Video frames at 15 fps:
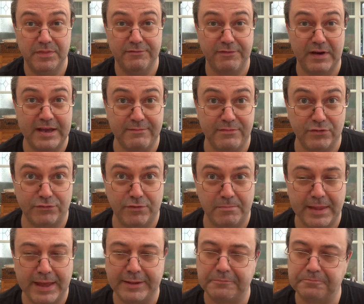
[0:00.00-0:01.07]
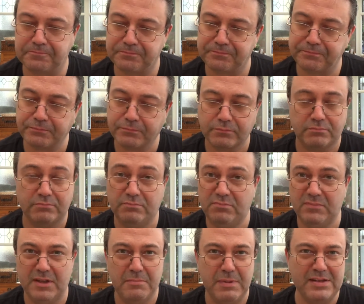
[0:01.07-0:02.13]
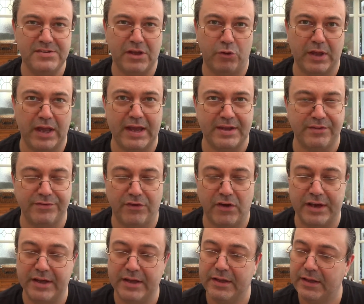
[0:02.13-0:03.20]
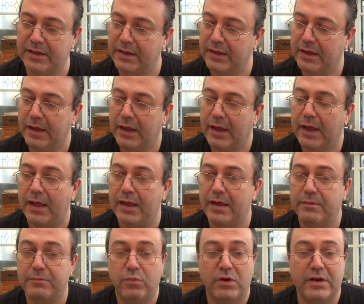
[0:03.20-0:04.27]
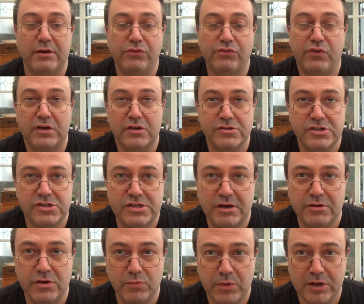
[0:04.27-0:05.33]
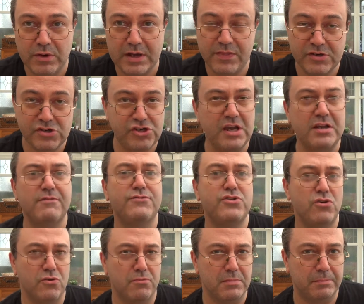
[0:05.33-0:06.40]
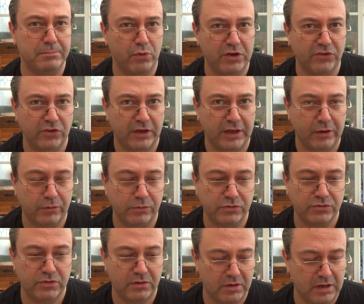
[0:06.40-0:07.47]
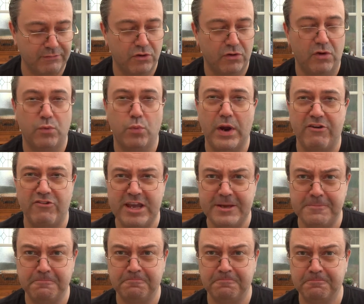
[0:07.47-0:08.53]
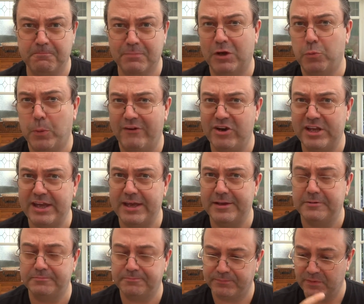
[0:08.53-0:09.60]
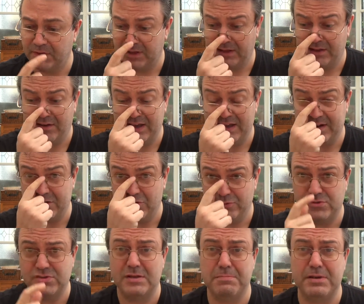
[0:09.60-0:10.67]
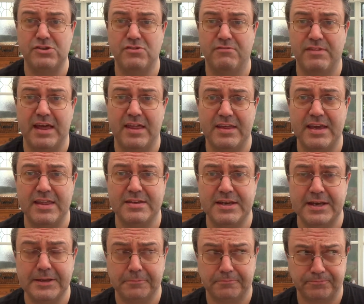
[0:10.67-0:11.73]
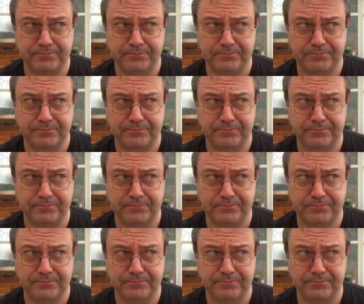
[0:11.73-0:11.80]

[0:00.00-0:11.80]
the flavours from that. It's okay. It's fine. What else have I got to tell you? Well, in the Shed of Doom, boys and girls, I've got a wherry kit. I had a little sippage of that the other day.